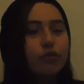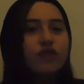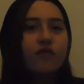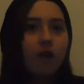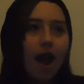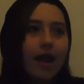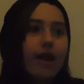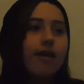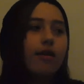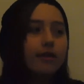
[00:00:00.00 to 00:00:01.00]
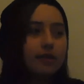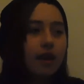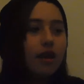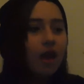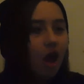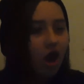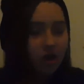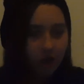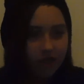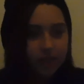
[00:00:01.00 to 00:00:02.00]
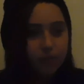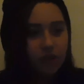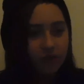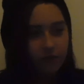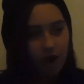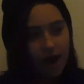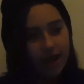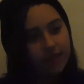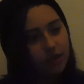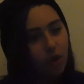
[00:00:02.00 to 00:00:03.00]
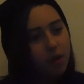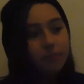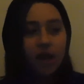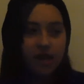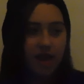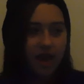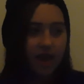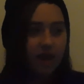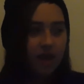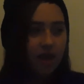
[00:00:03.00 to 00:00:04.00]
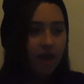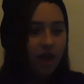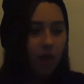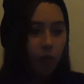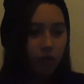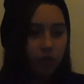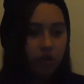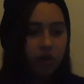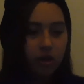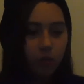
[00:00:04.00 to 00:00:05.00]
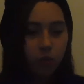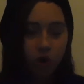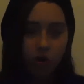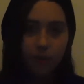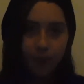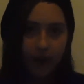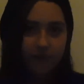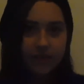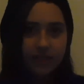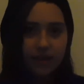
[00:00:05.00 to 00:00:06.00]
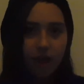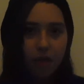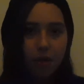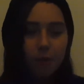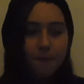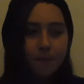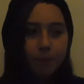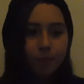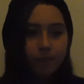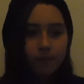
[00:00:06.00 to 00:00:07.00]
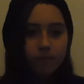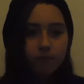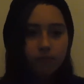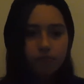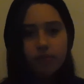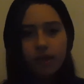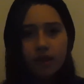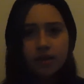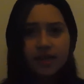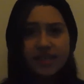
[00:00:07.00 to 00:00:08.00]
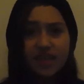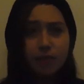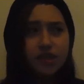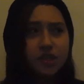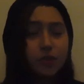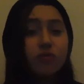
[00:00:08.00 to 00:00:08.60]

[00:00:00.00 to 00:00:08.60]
Friday. Our concert was on Friday. So on Monday, we would go to breakfast together because he was 2